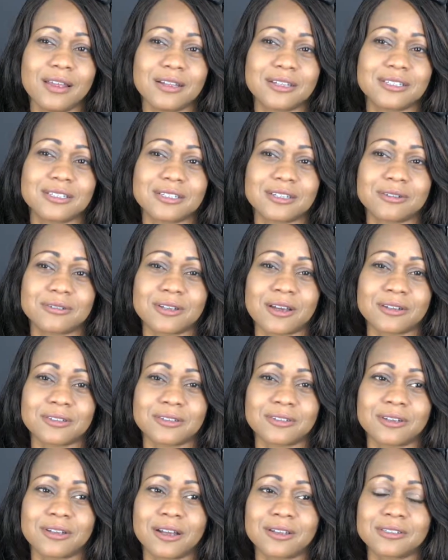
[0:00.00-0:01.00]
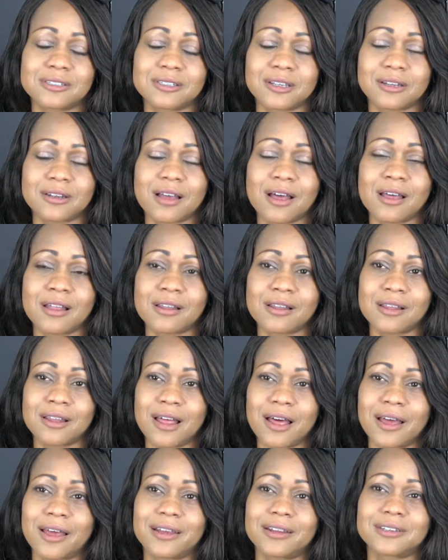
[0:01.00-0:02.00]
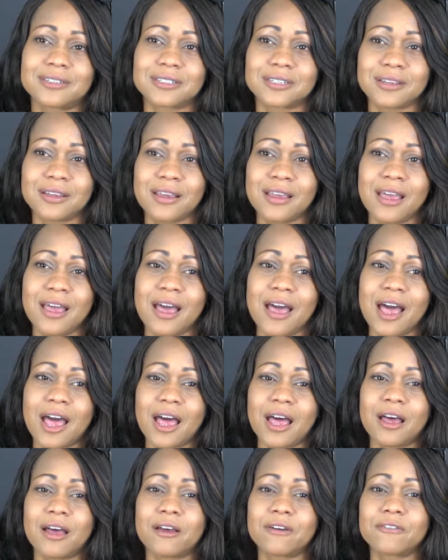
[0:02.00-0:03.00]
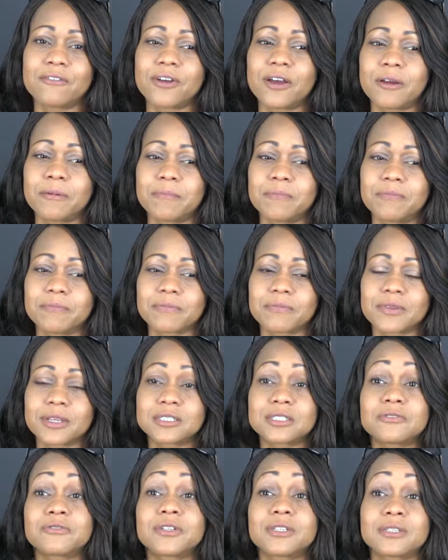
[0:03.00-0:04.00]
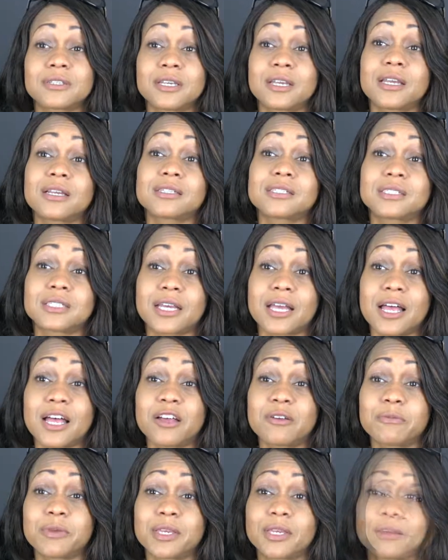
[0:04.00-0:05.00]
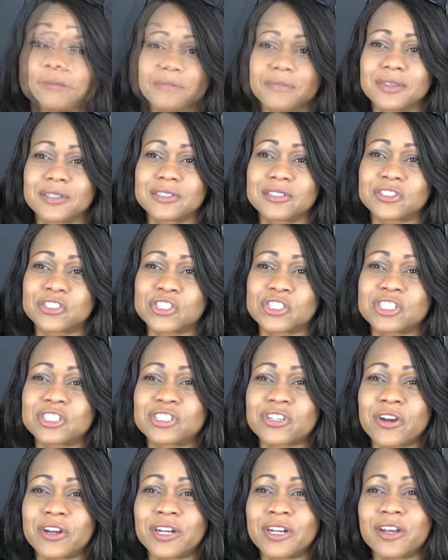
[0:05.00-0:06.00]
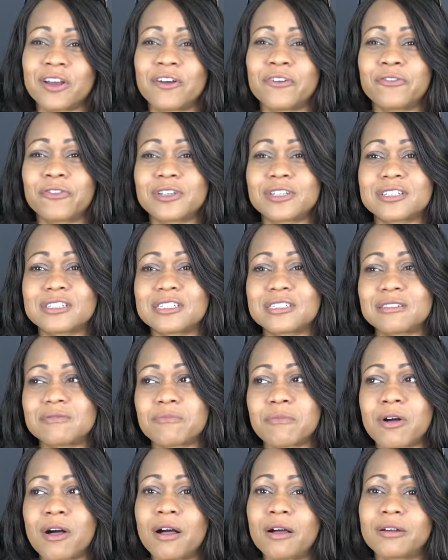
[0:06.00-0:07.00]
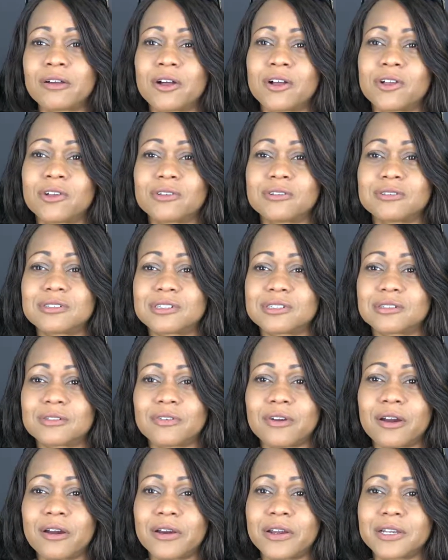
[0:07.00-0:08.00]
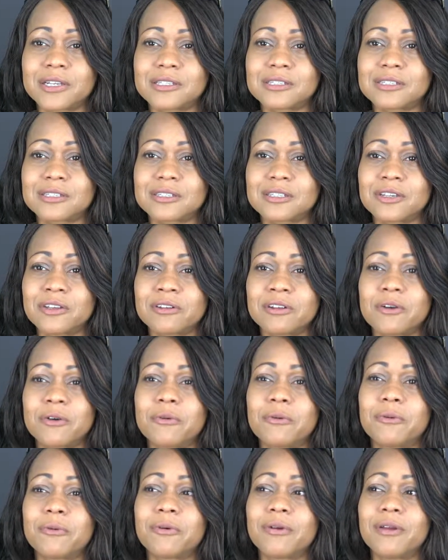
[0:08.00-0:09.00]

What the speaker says: So Dr. Galan's done a lot of different things to help me. Just starting off with small goals as far as, you know,